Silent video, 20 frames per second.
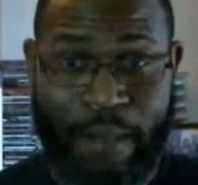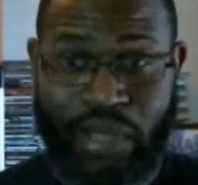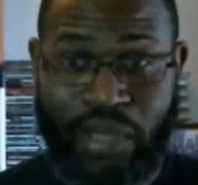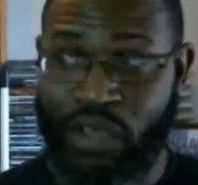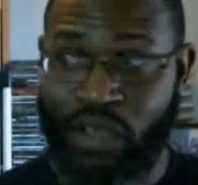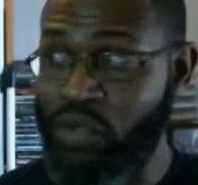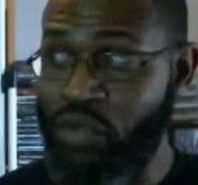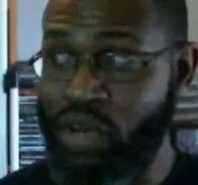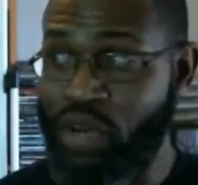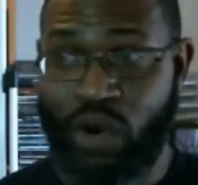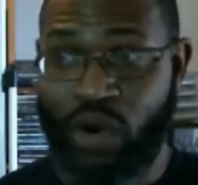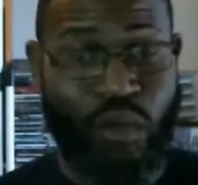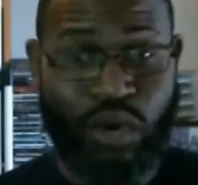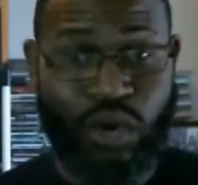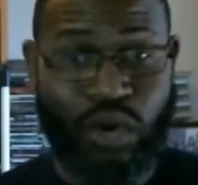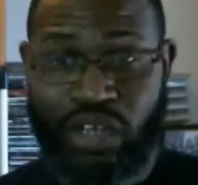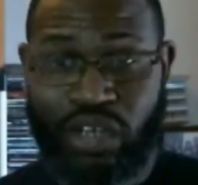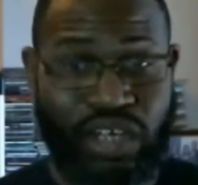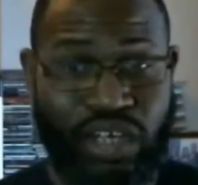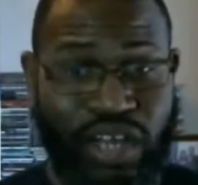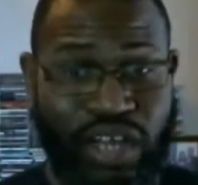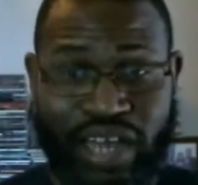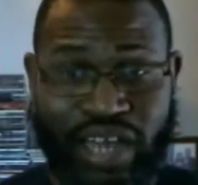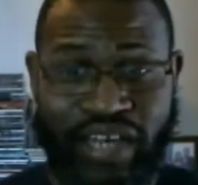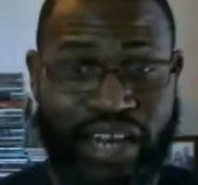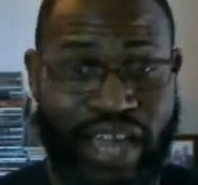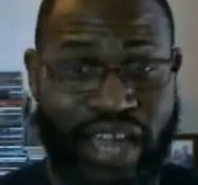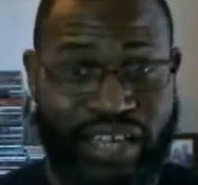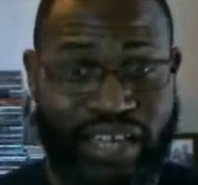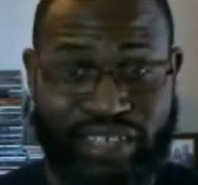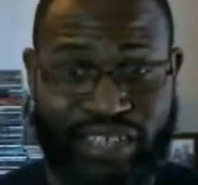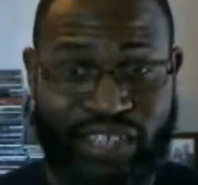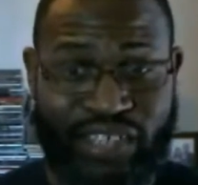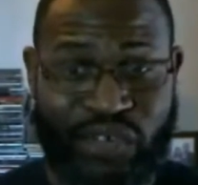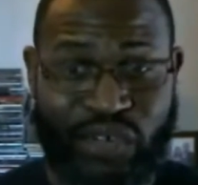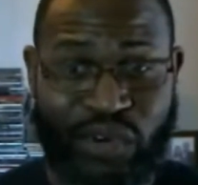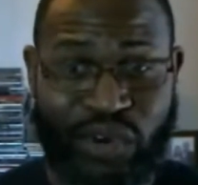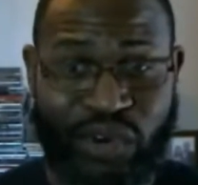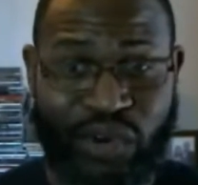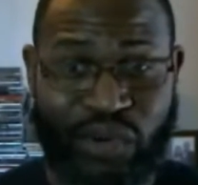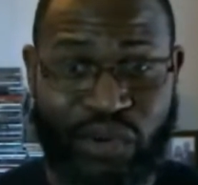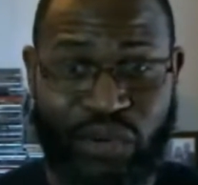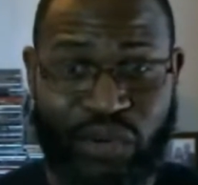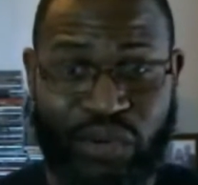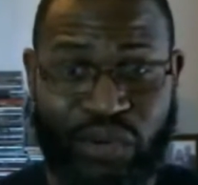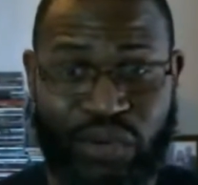and we don't want to look like a 19-year-old,